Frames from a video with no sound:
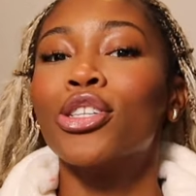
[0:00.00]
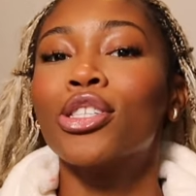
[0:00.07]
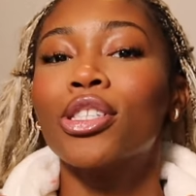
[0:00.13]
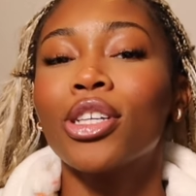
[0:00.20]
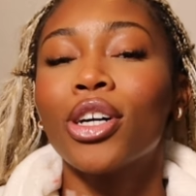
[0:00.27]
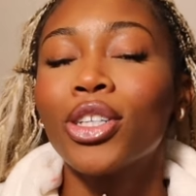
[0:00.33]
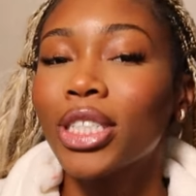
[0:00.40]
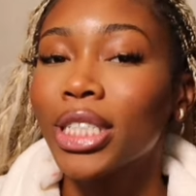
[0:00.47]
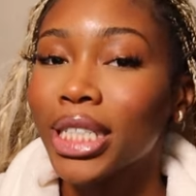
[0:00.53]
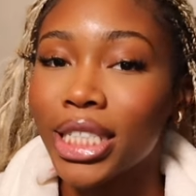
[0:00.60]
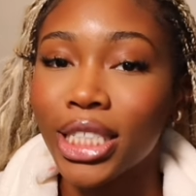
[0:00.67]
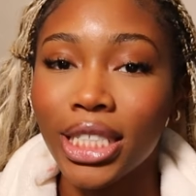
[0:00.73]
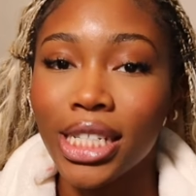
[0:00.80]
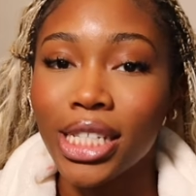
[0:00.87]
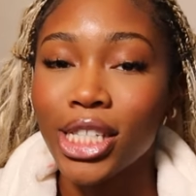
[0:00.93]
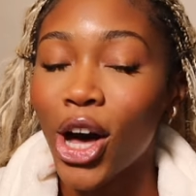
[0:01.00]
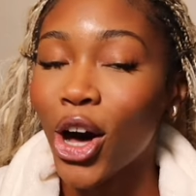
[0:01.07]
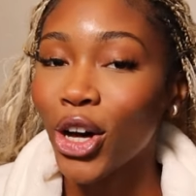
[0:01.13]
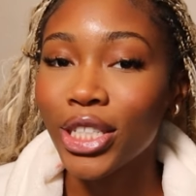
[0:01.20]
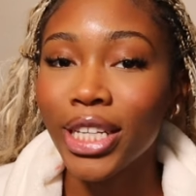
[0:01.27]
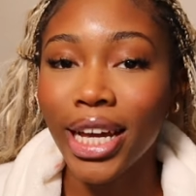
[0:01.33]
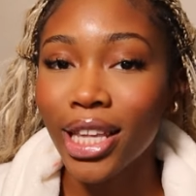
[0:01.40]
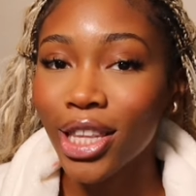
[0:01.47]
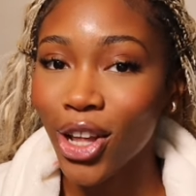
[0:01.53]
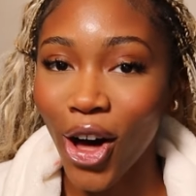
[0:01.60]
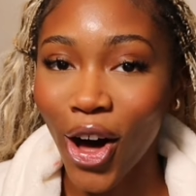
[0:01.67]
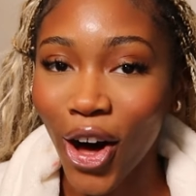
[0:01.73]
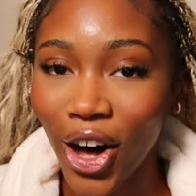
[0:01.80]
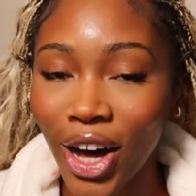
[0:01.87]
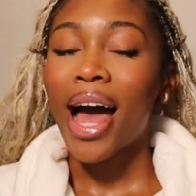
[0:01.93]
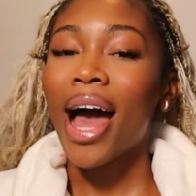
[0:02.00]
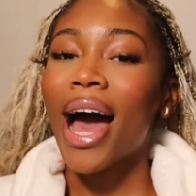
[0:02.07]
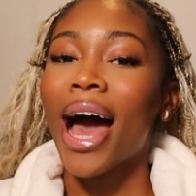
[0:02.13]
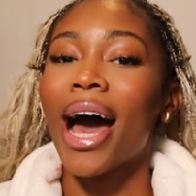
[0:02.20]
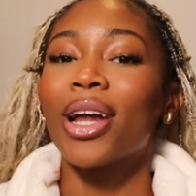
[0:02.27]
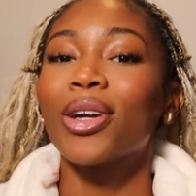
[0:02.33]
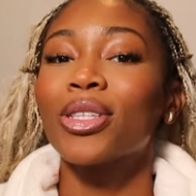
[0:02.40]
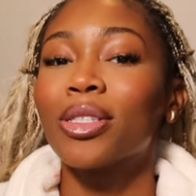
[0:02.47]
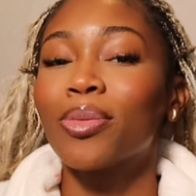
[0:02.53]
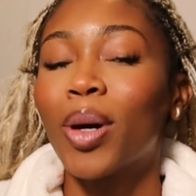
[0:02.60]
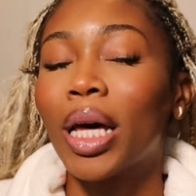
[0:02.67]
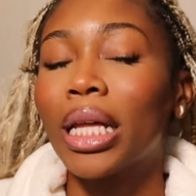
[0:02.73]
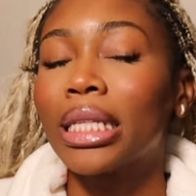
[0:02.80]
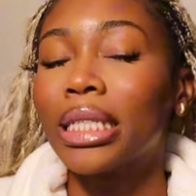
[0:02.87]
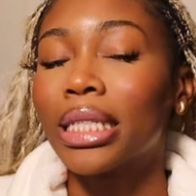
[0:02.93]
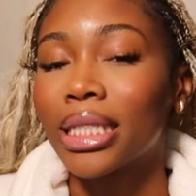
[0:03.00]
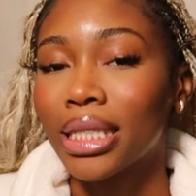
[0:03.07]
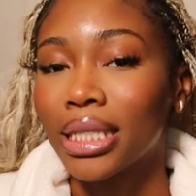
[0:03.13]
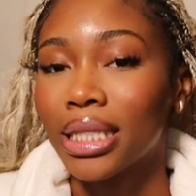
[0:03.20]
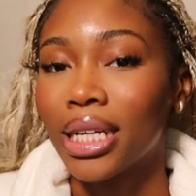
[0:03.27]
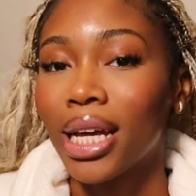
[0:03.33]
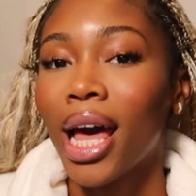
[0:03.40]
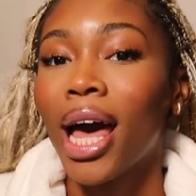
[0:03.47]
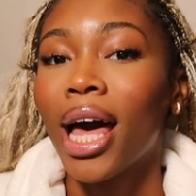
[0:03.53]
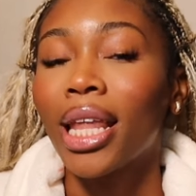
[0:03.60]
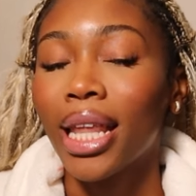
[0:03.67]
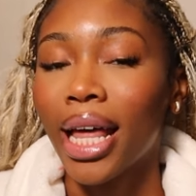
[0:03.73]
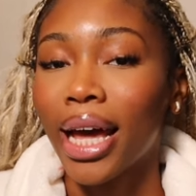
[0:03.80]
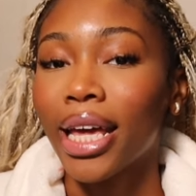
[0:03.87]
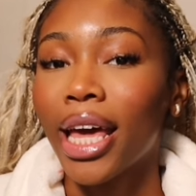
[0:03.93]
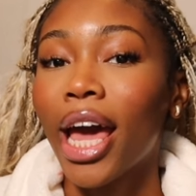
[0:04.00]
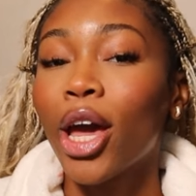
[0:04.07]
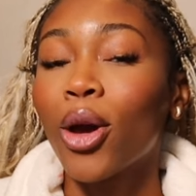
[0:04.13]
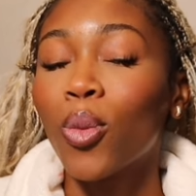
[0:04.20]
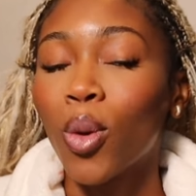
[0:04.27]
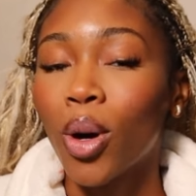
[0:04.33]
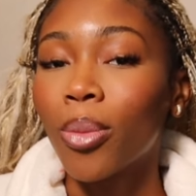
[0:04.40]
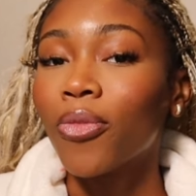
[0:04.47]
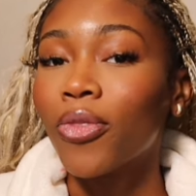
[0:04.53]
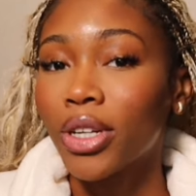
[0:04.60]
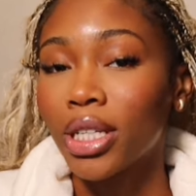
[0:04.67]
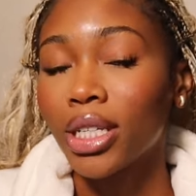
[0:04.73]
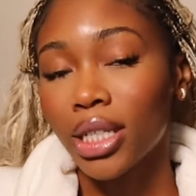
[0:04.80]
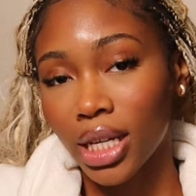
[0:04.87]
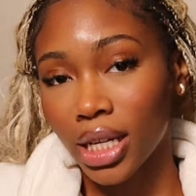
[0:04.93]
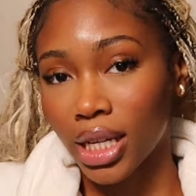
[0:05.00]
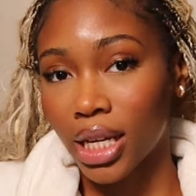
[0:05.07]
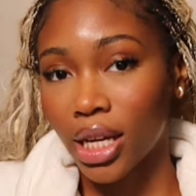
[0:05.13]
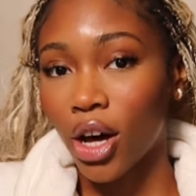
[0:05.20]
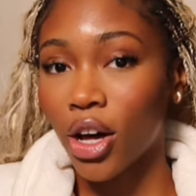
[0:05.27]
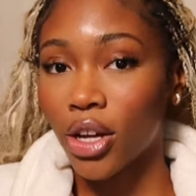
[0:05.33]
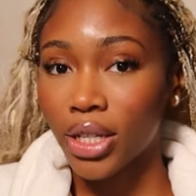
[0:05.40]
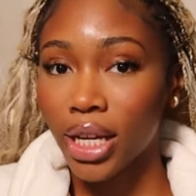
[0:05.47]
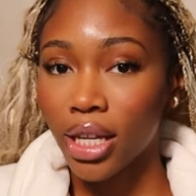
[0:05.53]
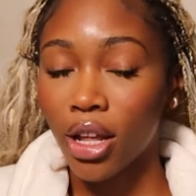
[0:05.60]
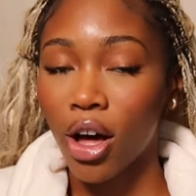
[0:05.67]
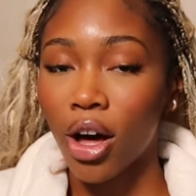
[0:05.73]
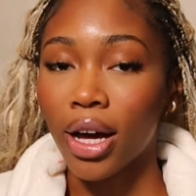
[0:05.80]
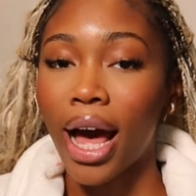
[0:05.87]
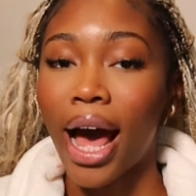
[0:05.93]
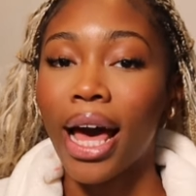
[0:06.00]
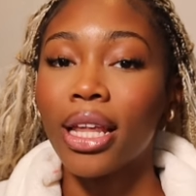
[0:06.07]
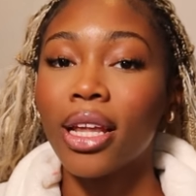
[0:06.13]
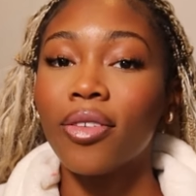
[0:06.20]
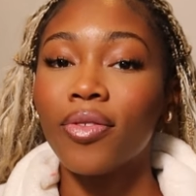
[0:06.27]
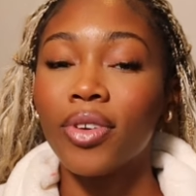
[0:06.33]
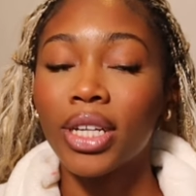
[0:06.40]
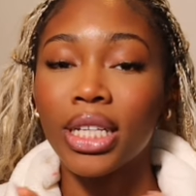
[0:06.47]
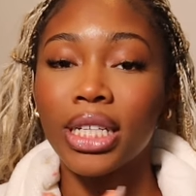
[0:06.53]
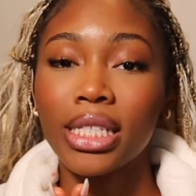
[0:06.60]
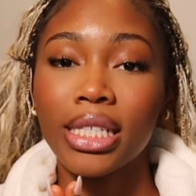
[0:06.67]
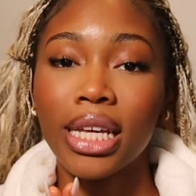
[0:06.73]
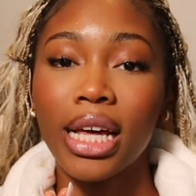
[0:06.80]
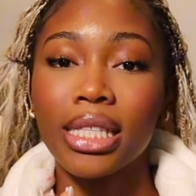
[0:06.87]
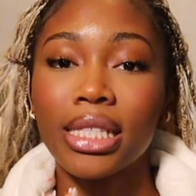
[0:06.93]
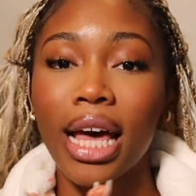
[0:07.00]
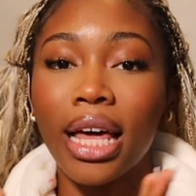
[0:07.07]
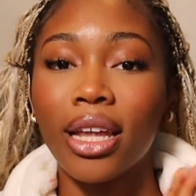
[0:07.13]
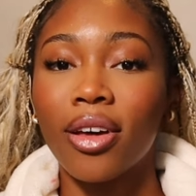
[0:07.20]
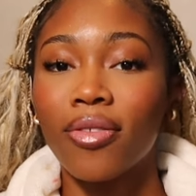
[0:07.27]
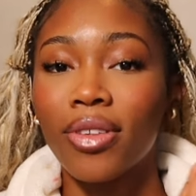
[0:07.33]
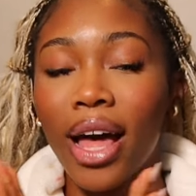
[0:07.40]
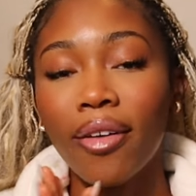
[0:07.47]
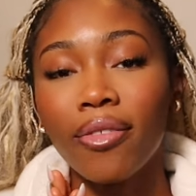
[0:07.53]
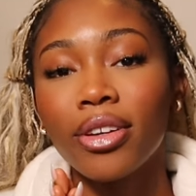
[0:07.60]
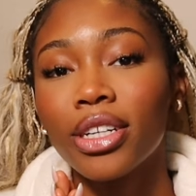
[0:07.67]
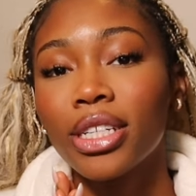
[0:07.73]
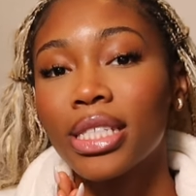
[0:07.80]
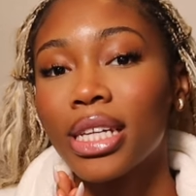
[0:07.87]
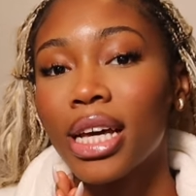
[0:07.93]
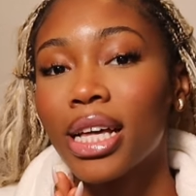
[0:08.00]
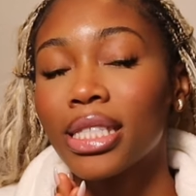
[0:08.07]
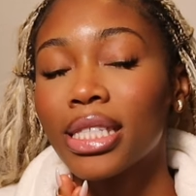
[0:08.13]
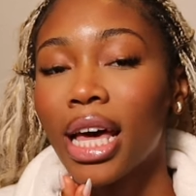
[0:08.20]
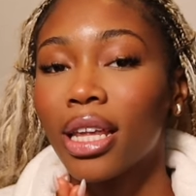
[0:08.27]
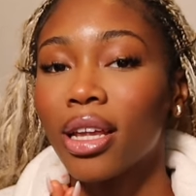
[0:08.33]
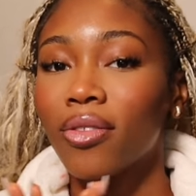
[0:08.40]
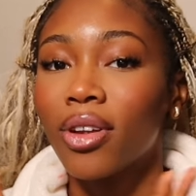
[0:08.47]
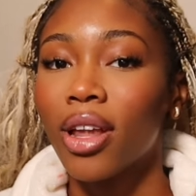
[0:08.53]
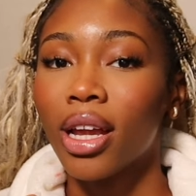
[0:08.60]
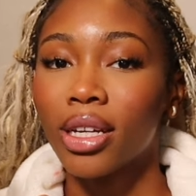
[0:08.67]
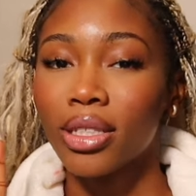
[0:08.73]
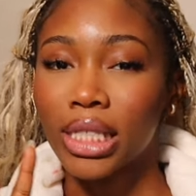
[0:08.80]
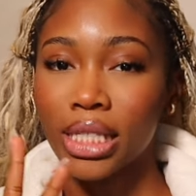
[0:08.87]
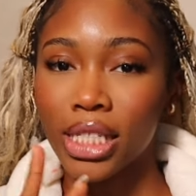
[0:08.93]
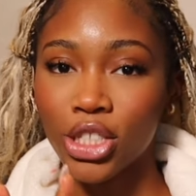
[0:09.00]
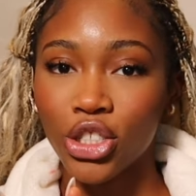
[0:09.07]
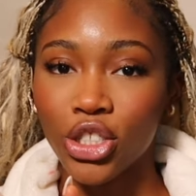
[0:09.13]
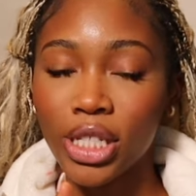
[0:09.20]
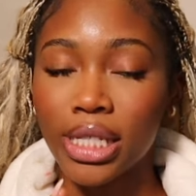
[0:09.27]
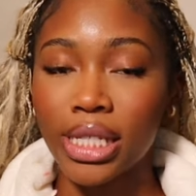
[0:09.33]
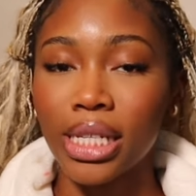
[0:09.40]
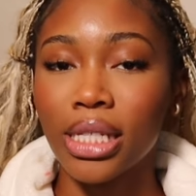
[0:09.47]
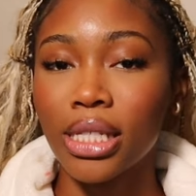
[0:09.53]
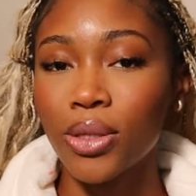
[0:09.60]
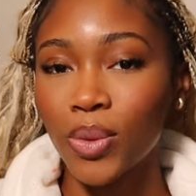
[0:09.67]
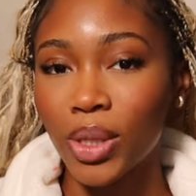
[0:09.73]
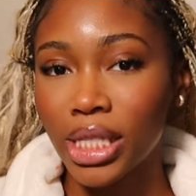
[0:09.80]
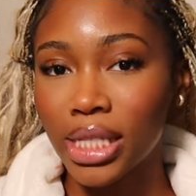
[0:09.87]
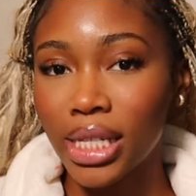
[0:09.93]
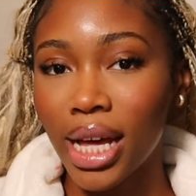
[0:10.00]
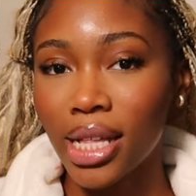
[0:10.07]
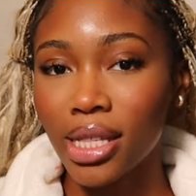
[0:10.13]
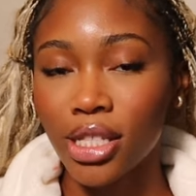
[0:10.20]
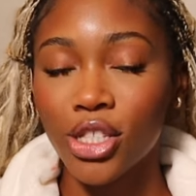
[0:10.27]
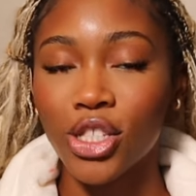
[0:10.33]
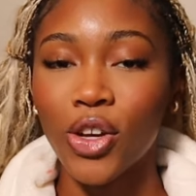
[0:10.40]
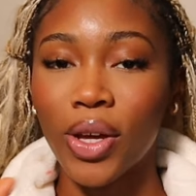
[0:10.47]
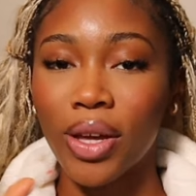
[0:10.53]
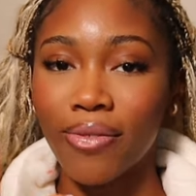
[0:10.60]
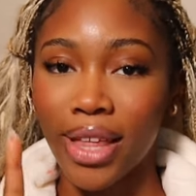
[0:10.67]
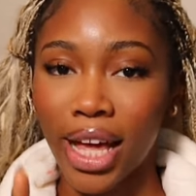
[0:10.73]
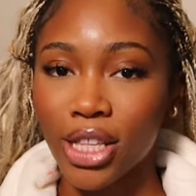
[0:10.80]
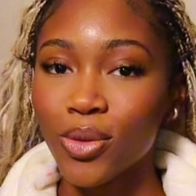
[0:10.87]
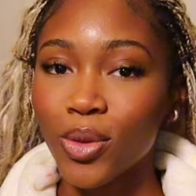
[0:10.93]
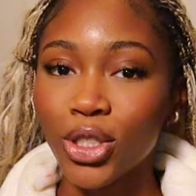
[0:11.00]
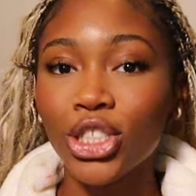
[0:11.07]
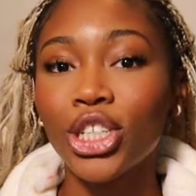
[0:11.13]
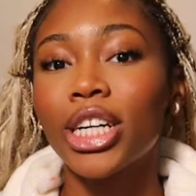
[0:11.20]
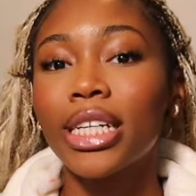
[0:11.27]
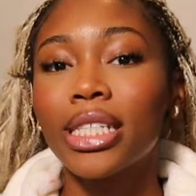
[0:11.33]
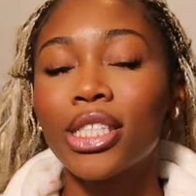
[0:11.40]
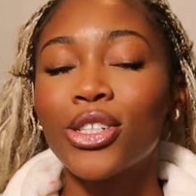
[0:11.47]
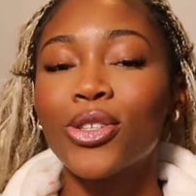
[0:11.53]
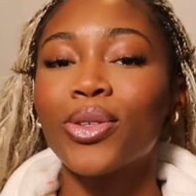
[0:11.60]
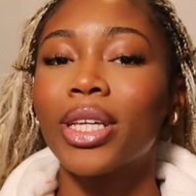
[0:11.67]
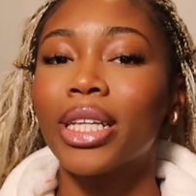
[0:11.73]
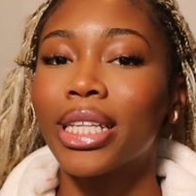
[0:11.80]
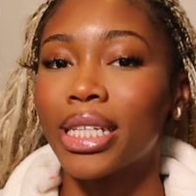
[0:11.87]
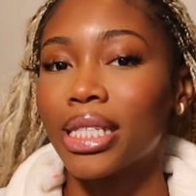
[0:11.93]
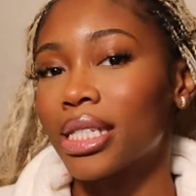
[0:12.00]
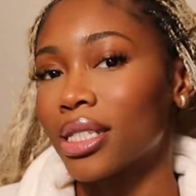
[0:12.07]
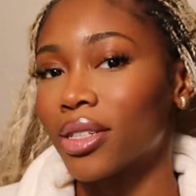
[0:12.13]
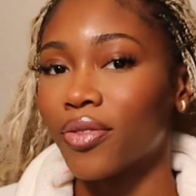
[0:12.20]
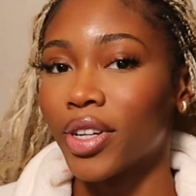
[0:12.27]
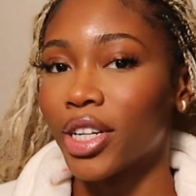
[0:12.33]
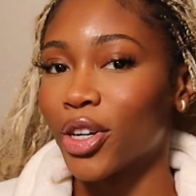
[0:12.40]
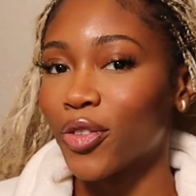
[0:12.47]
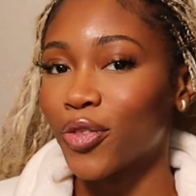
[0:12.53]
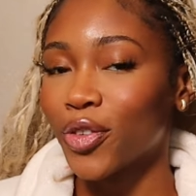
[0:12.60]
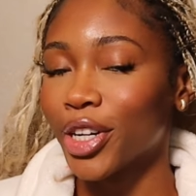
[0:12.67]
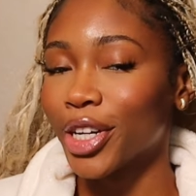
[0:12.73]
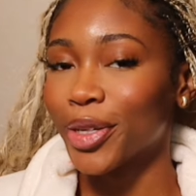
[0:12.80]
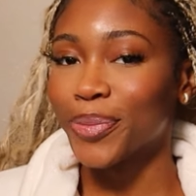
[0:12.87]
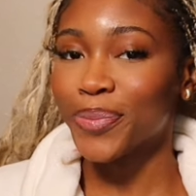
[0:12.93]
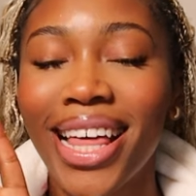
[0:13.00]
so delicious all day long. How to smell literally like a warm vanilla cookie all day long. I love vanilla scents, I love lavender scents, I love a lot of citrus and sweet scents. So if that's what you're into, then this is the video for you.